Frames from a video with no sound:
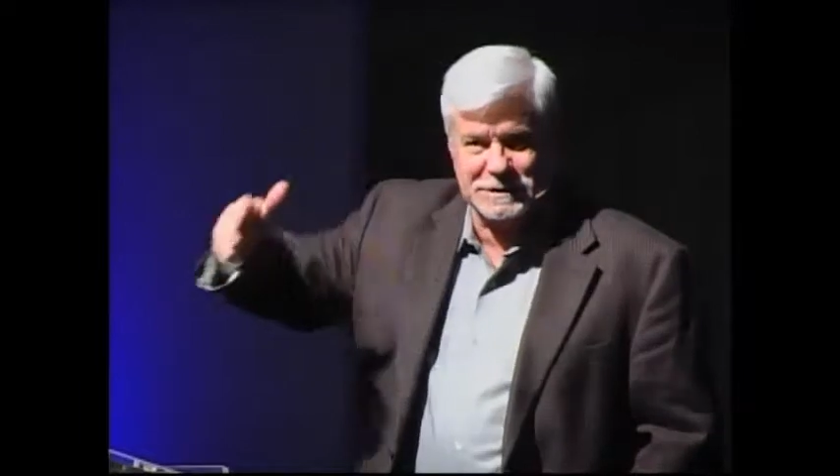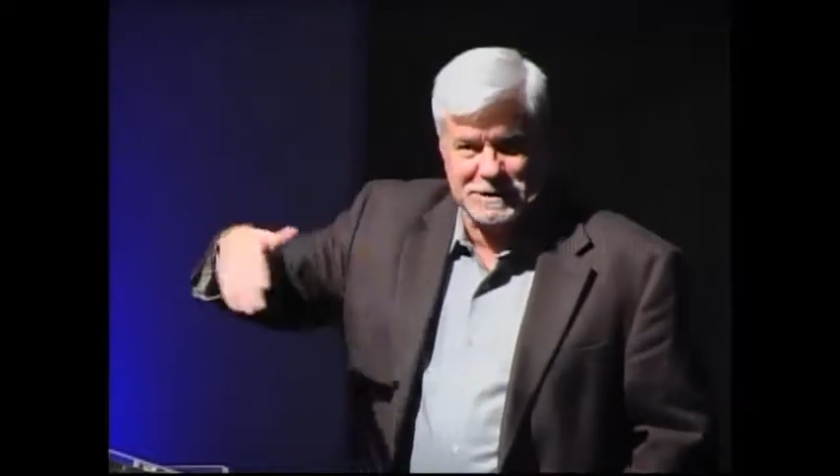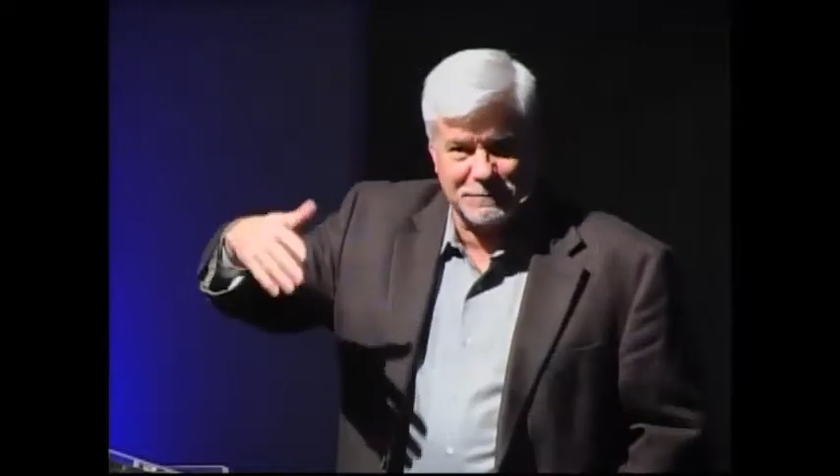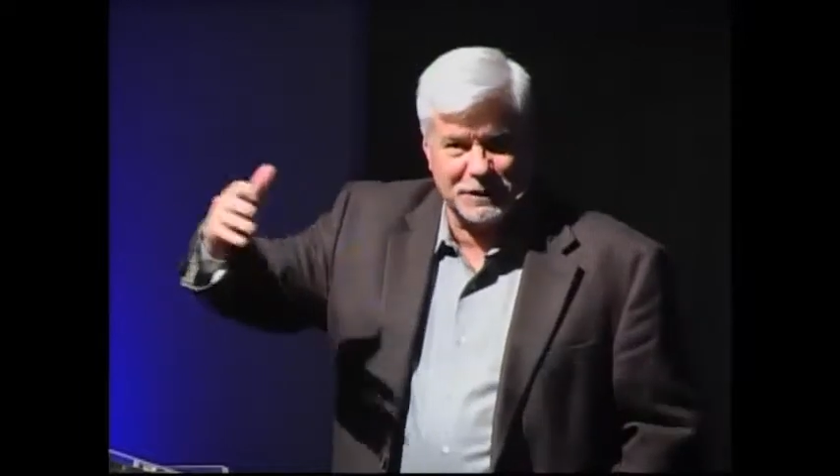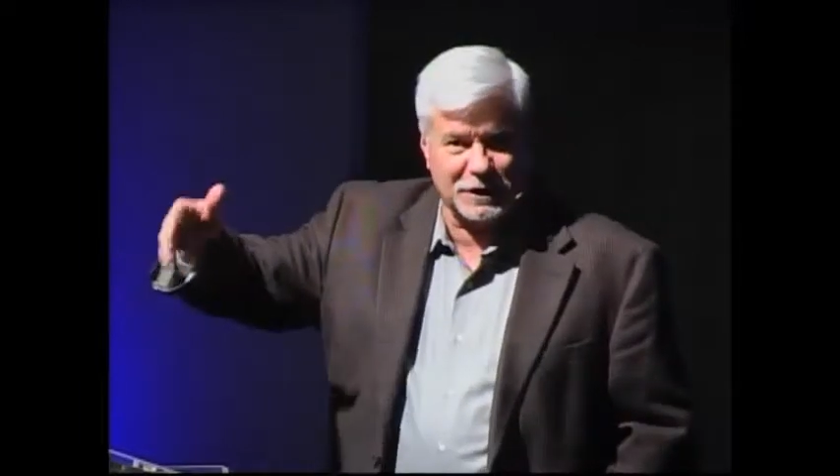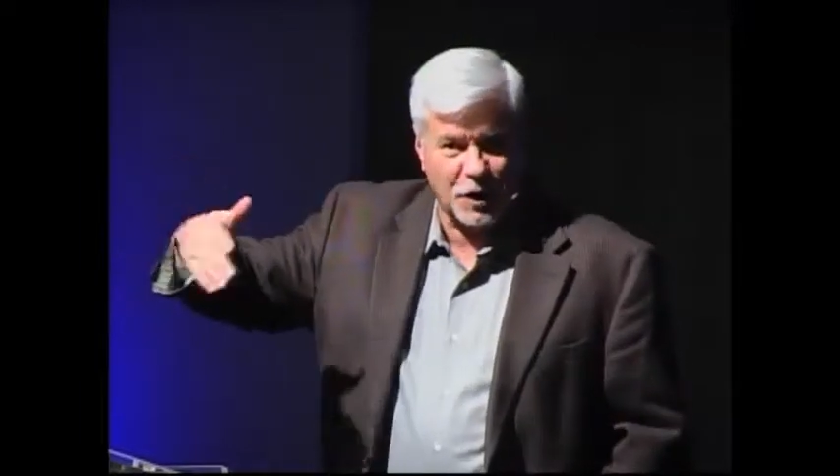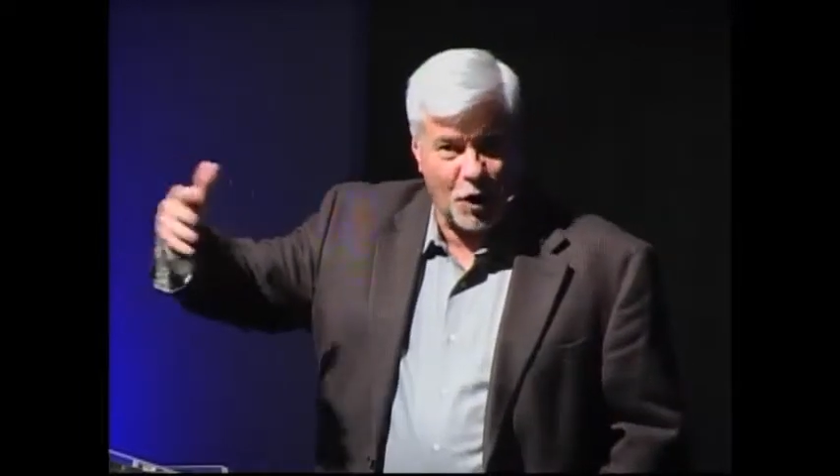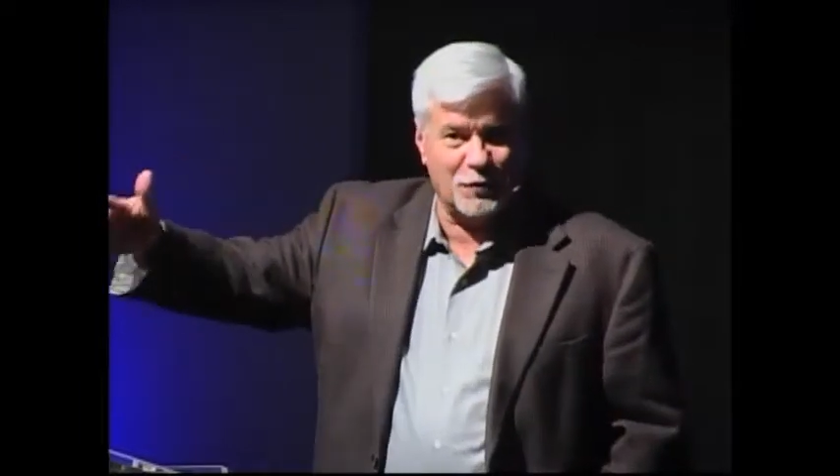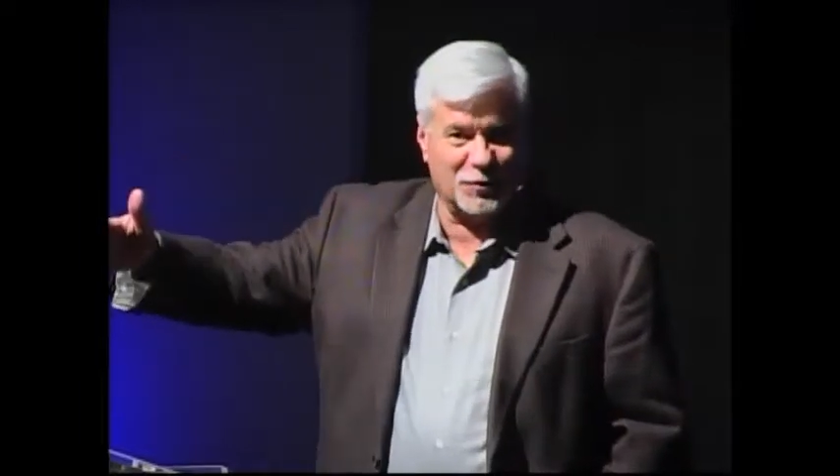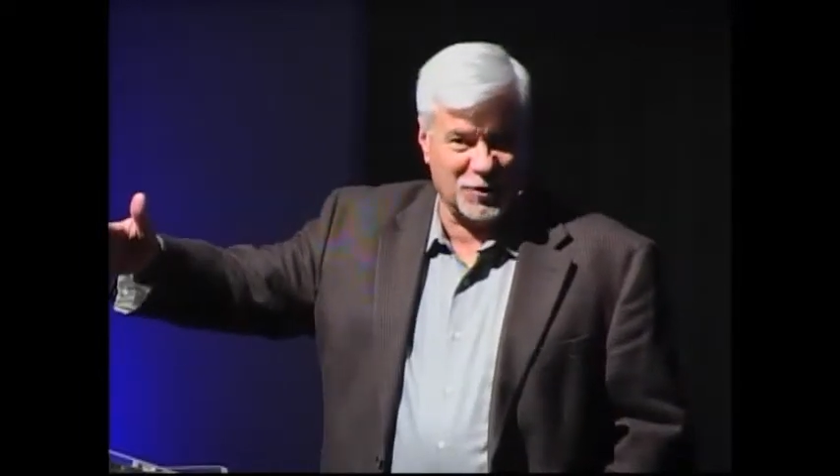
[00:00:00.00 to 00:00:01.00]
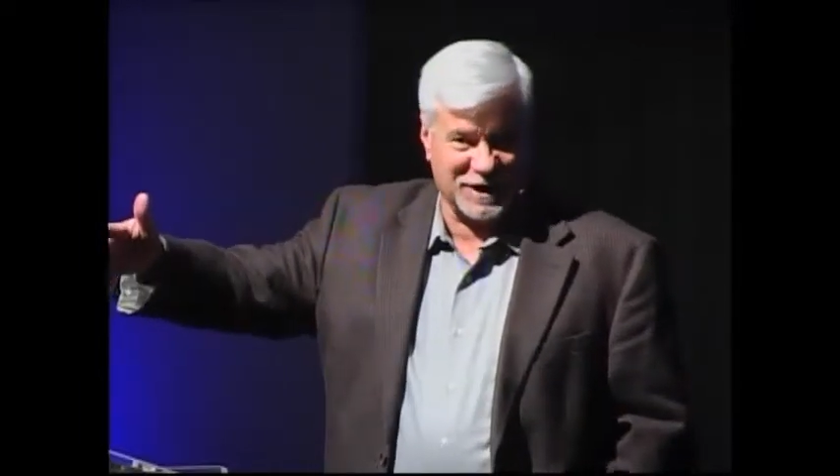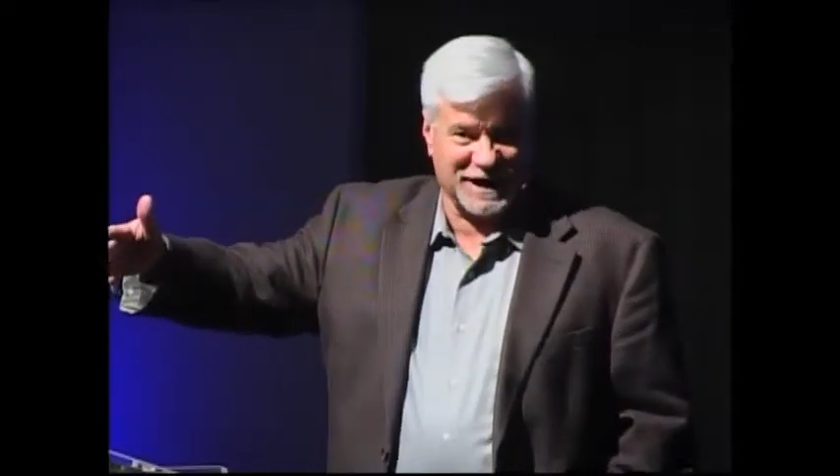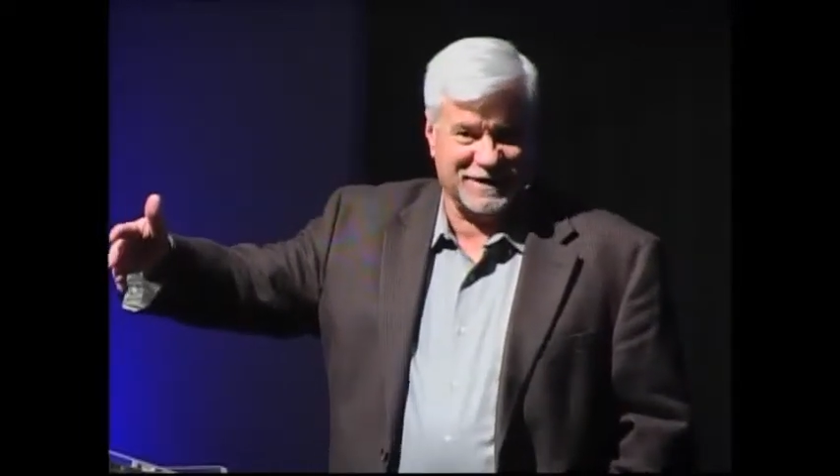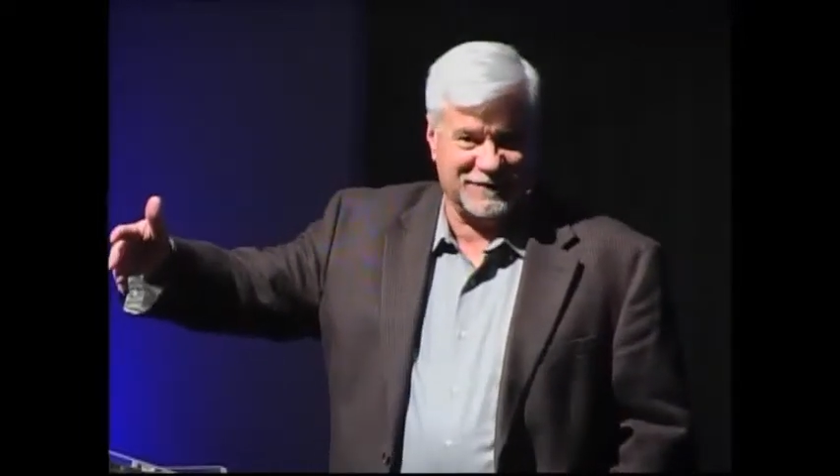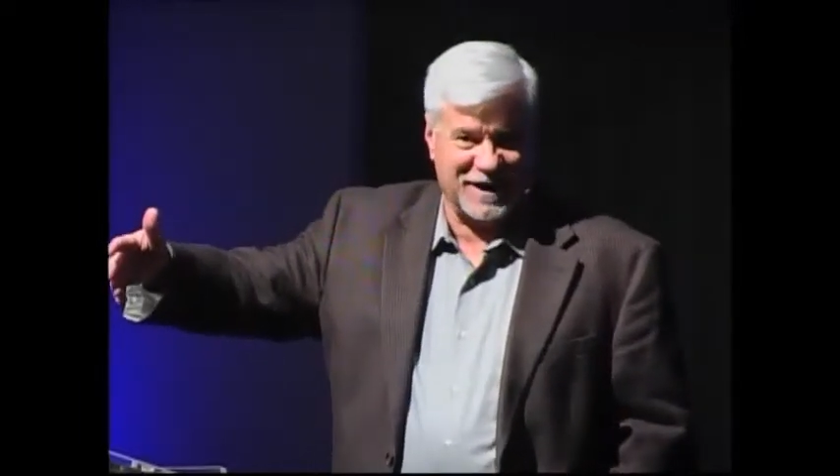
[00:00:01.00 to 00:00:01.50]
something over
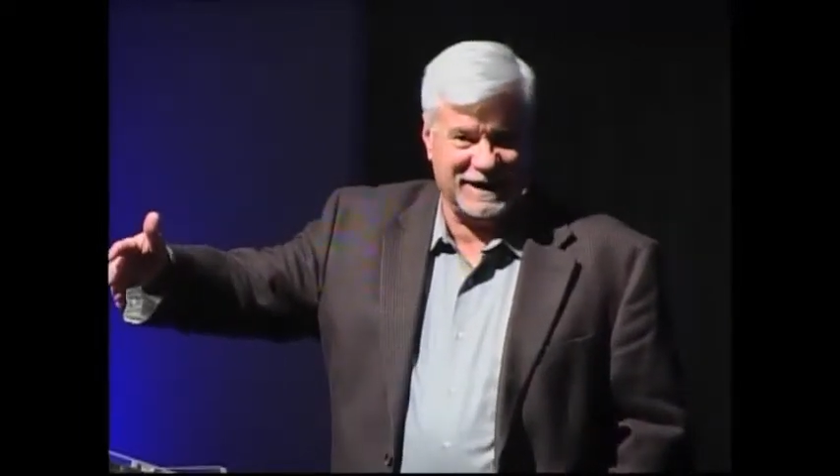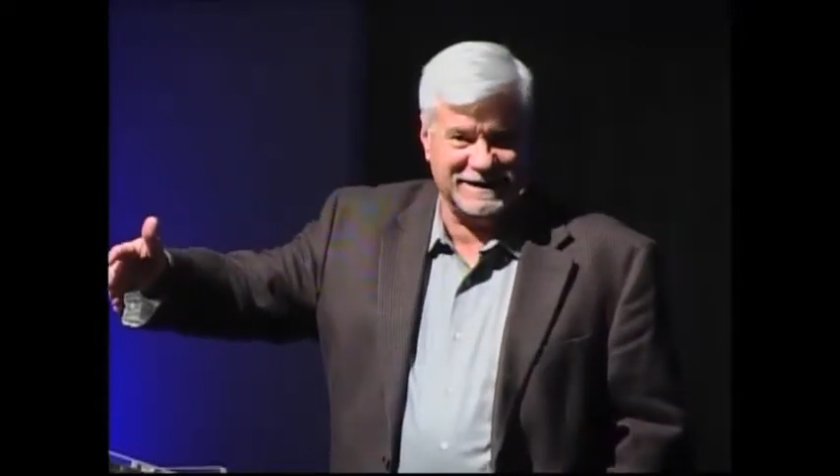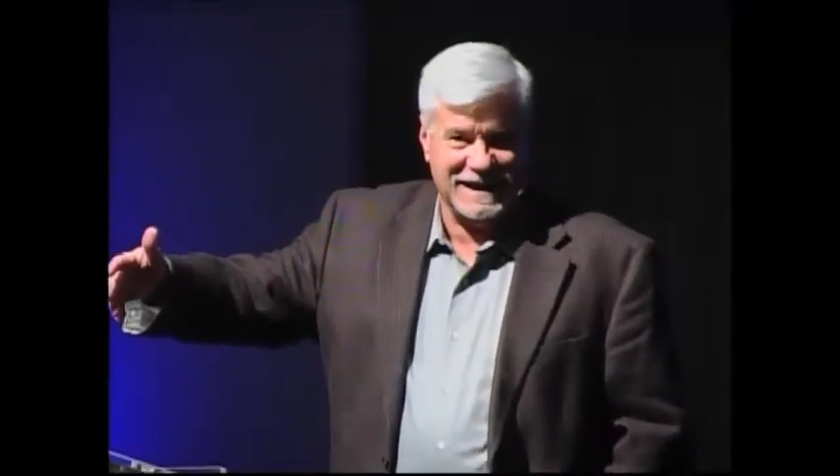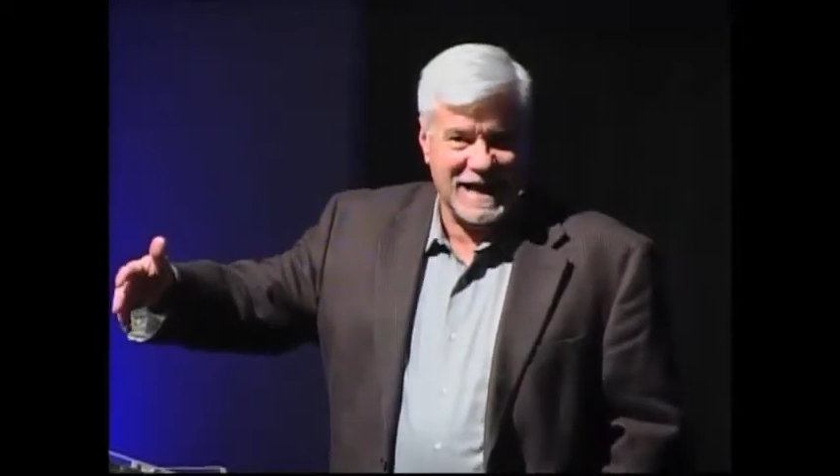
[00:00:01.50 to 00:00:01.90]
again, right?